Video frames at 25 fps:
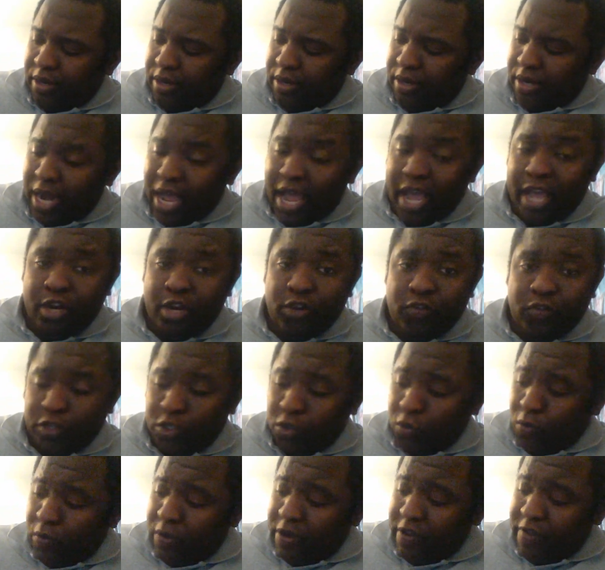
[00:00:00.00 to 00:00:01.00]

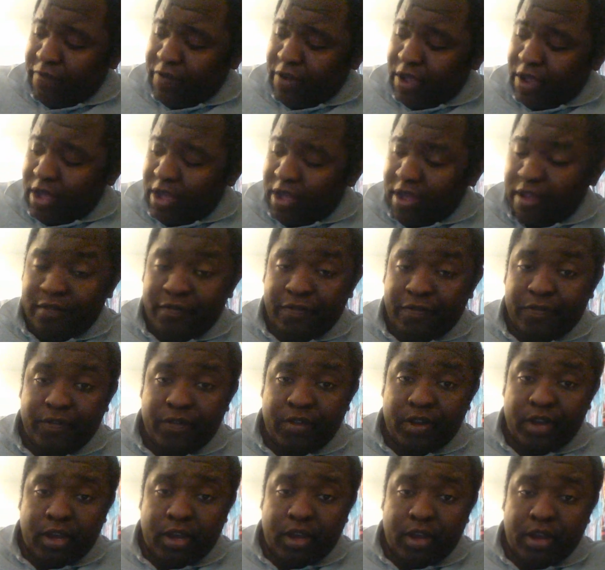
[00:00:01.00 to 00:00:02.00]
9/25
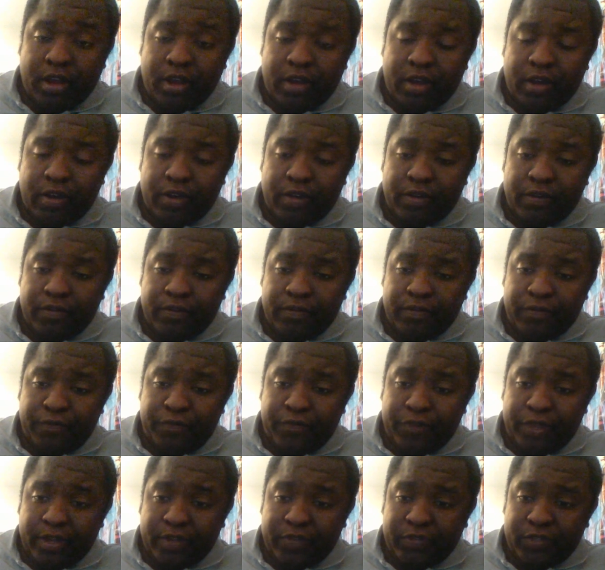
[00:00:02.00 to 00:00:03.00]

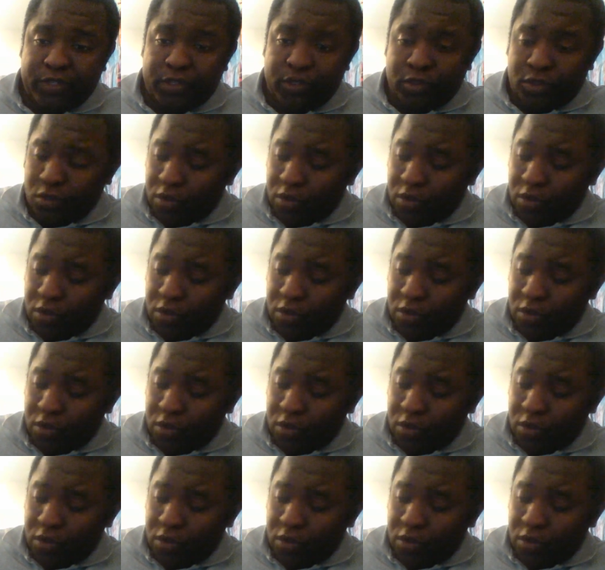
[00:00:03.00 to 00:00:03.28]
fifths,